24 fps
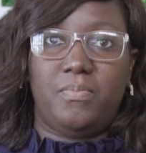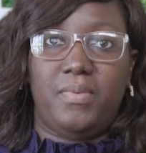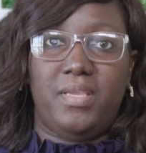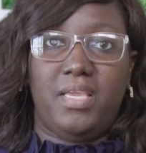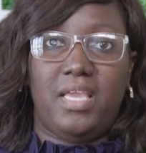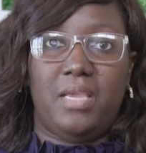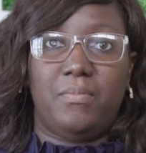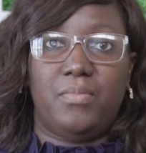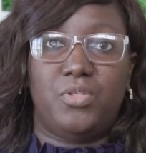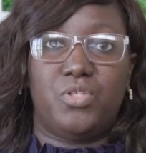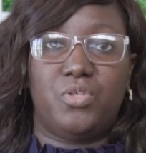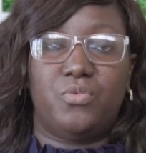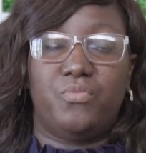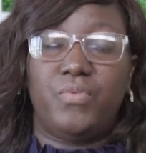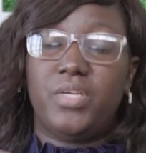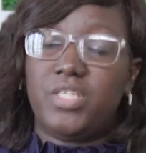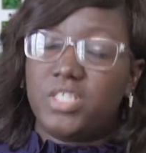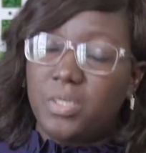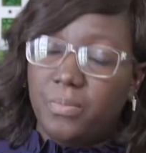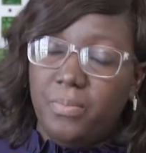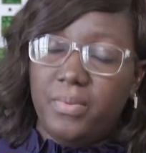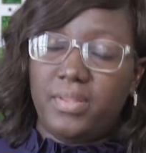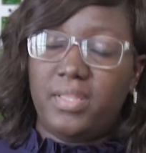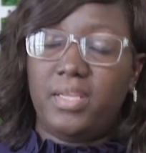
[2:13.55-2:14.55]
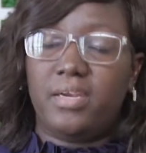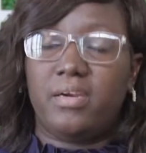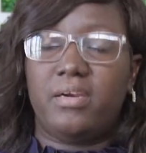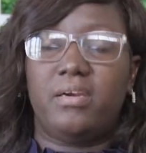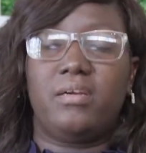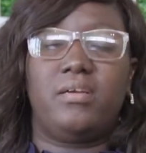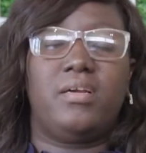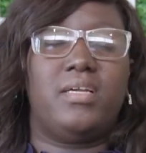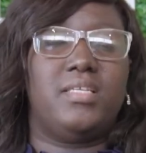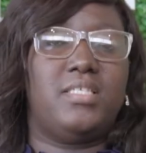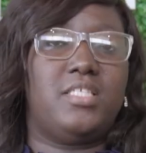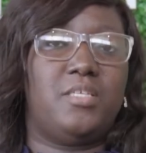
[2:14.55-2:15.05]
be able to reach up with
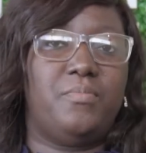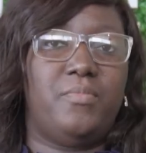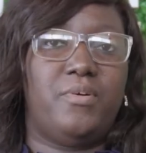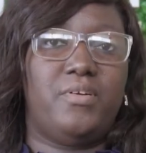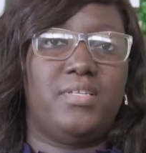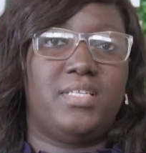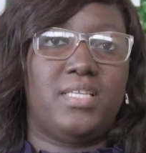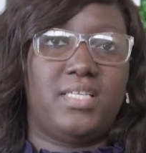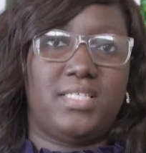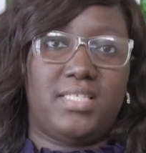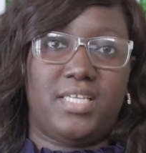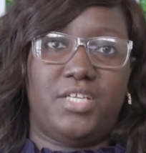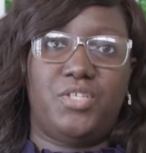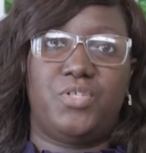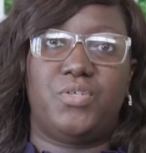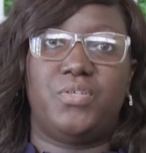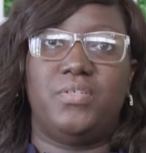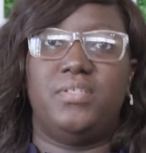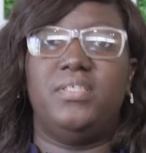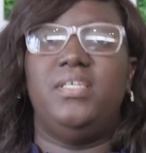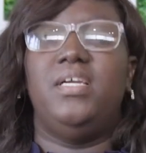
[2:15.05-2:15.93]
their customers, etc.